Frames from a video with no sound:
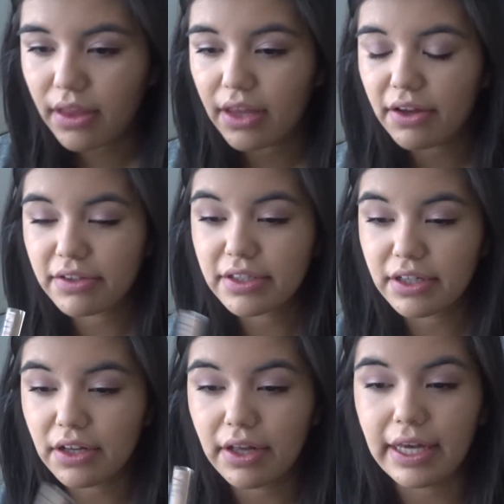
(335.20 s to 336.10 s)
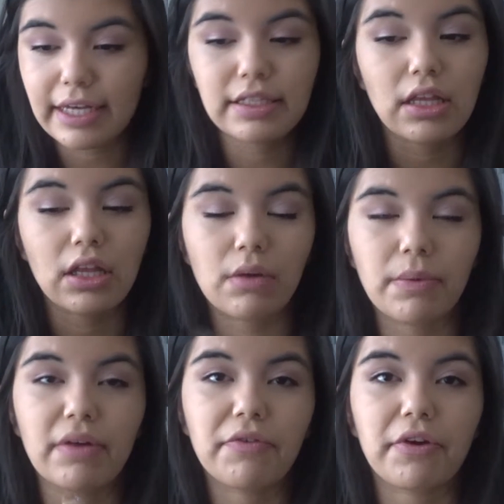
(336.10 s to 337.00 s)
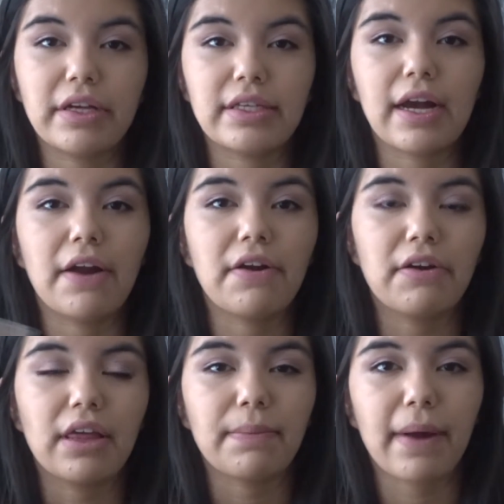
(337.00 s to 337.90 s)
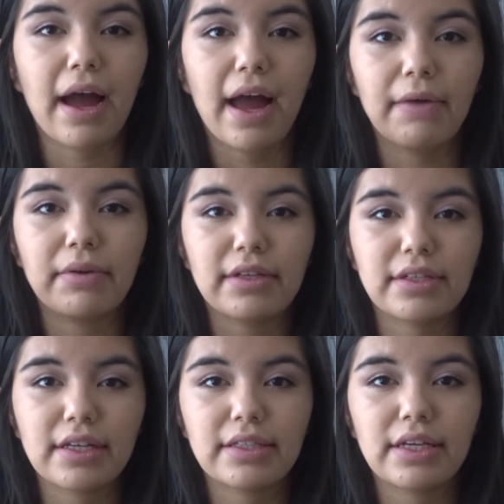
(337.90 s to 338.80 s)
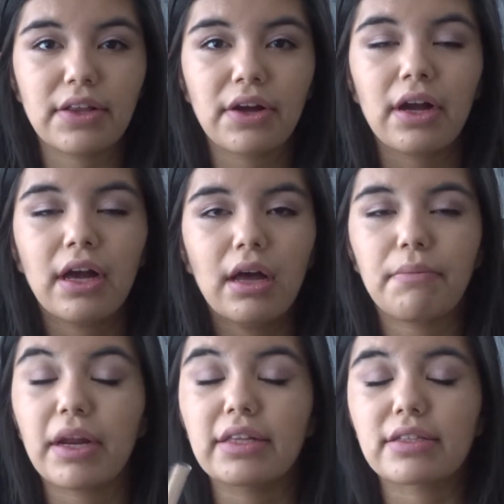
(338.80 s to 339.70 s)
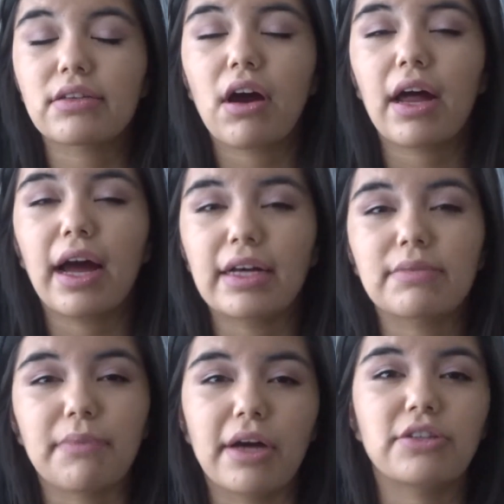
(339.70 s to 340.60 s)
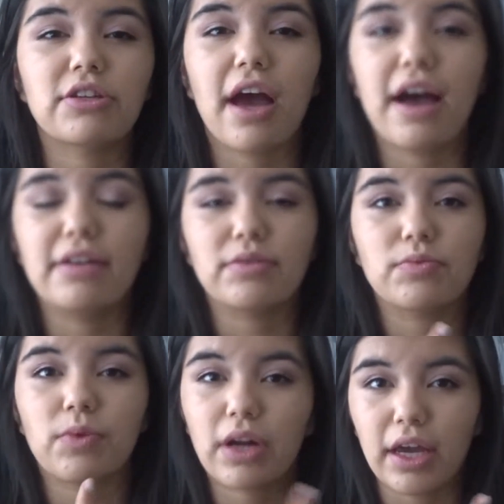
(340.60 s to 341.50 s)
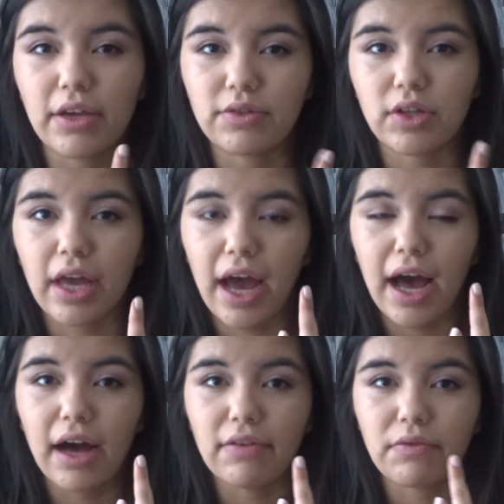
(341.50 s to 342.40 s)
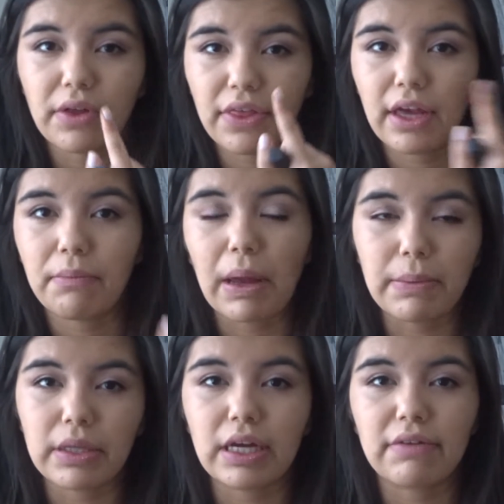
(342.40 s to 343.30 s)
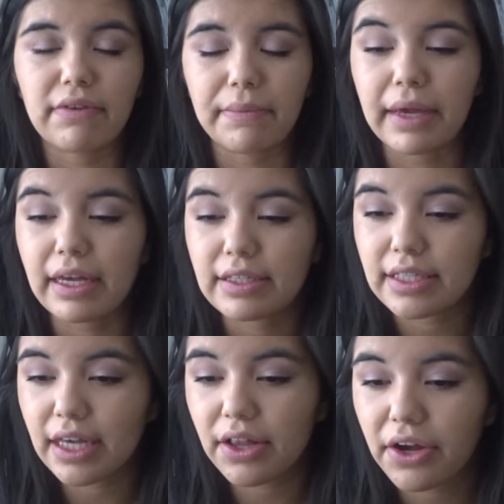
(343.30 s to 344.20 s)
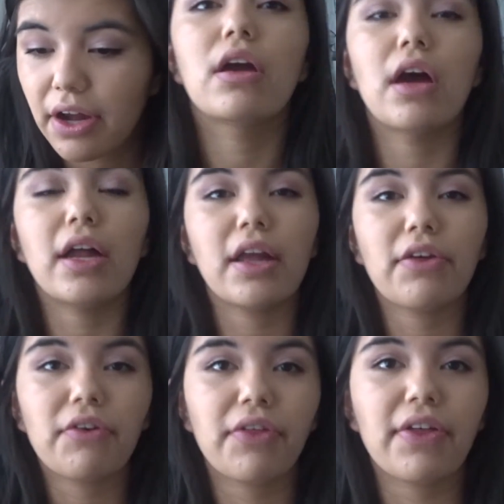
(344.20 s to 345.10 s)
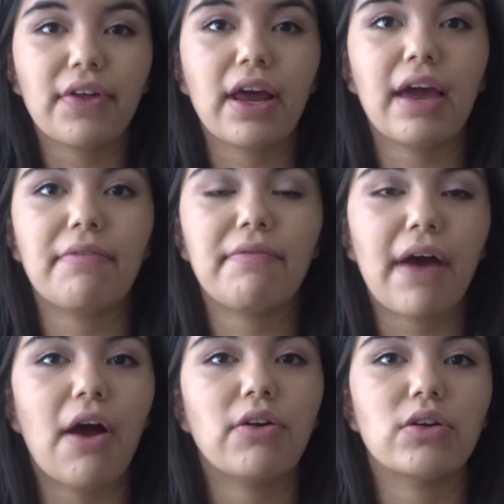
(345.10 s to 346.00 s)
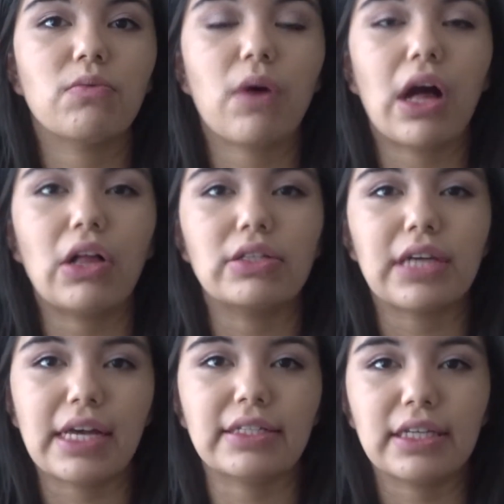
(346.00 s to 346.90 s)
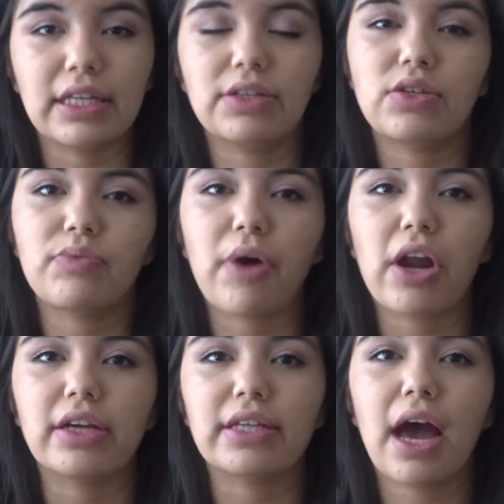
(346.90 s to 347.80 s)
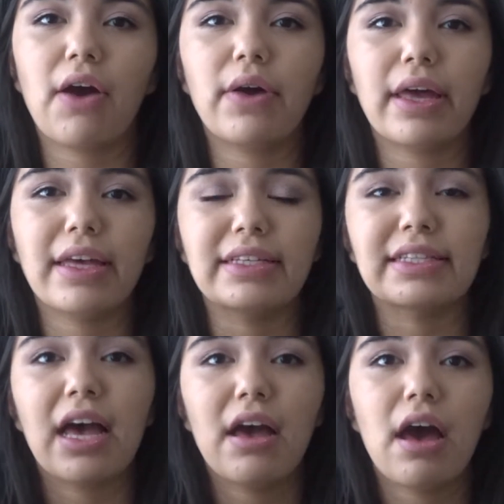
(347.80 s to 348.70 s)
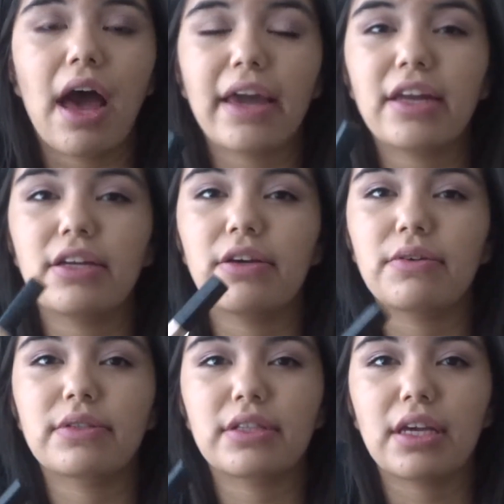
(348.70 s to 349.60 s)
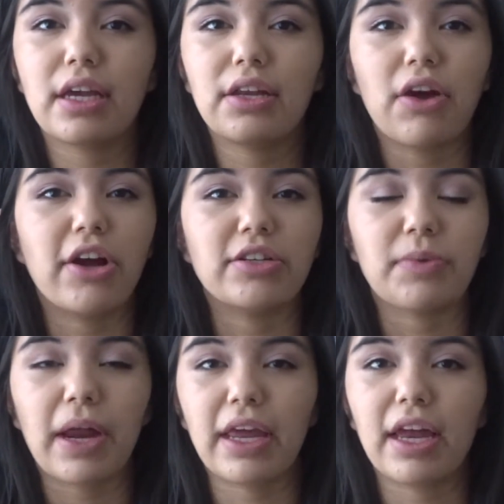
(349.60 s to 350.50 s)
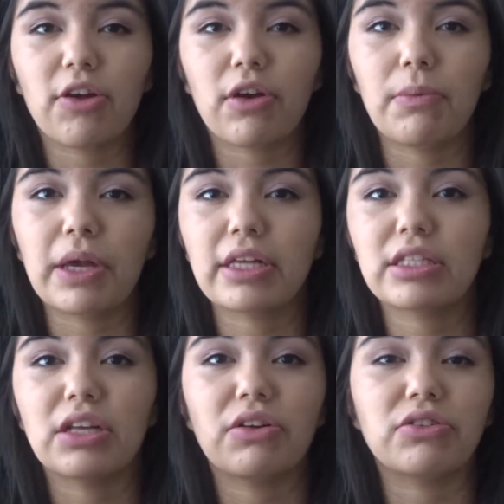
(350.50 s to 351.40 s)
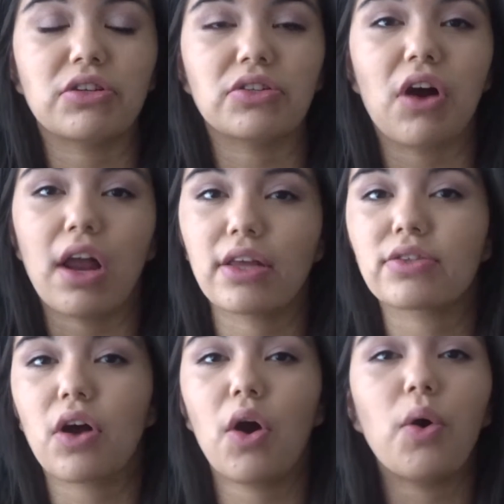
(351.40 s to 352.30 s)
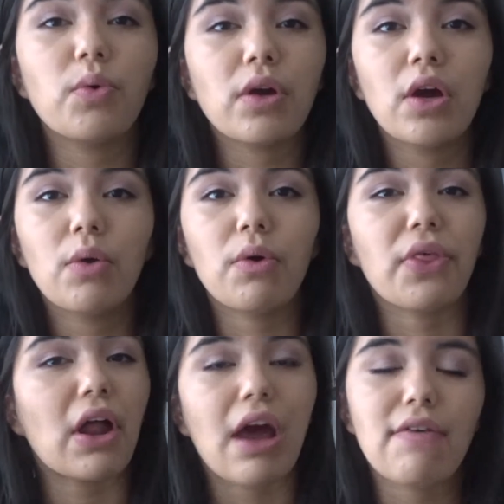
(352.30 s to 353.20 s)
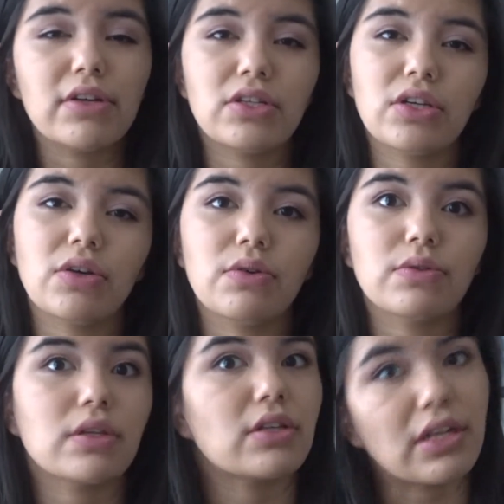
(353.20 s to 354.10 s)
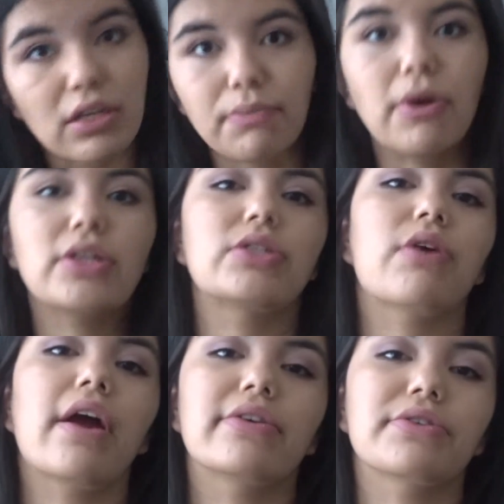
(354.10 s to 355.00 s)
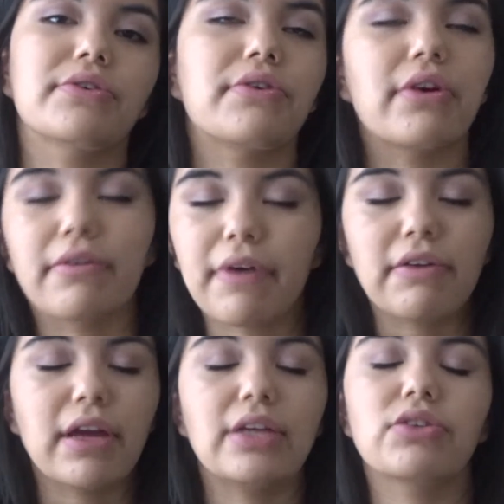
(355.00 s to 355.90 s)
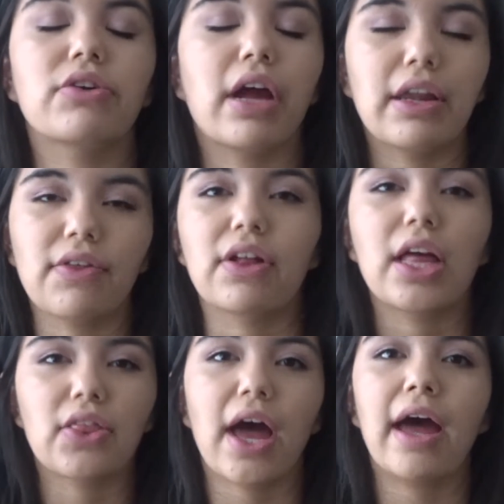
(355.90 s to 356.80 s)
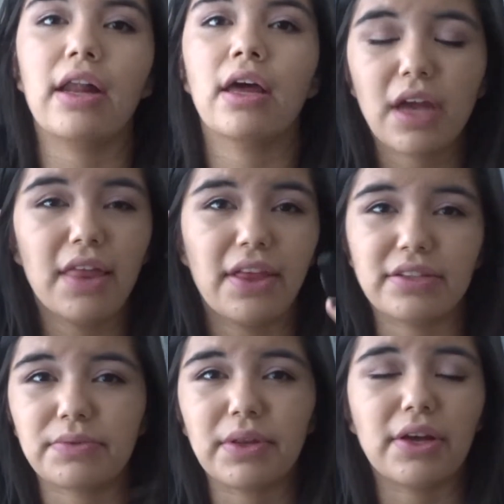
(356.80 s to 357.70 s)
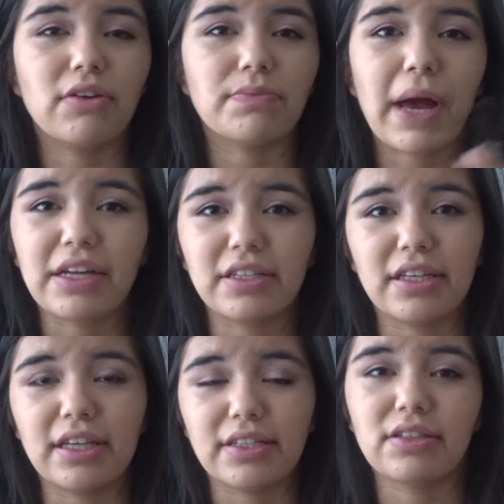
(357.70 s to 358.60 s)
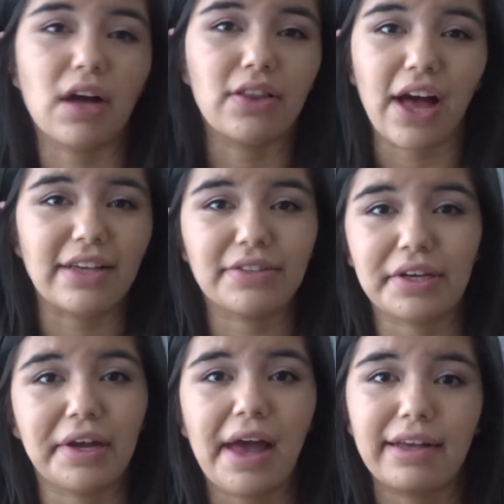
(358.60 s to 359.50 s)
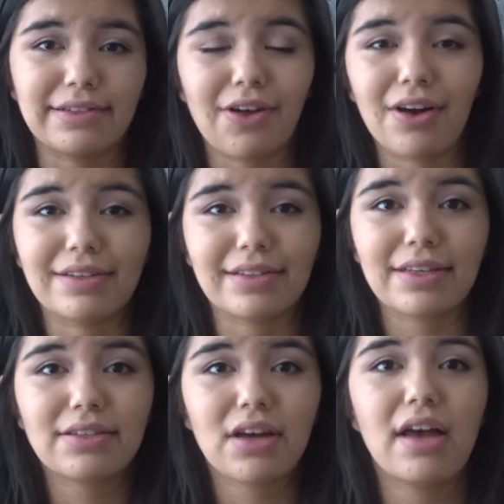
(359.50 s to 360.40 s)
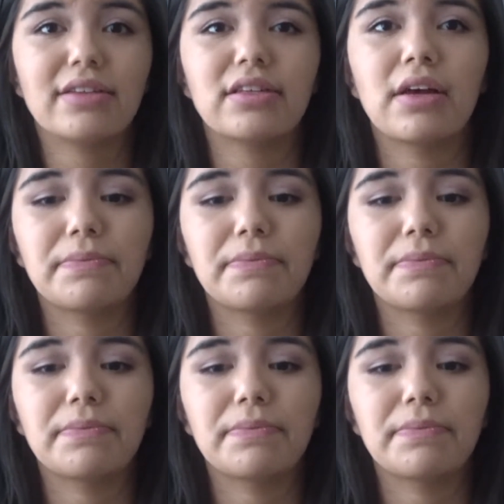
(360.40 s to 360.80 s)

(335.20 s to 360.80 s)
There still is a little bit of creasing underneath my eye with this concealer, but it's not as much as what I usually have with the Maybelline Fit Me Concealer. Another thing that I have found while testing these two products out is I can use the NARS Radiant Creamy Concealer just on its own without having to use a tinted moisturizer or a foundation or anything like that. And this really goes back to this not lasting as long as this does.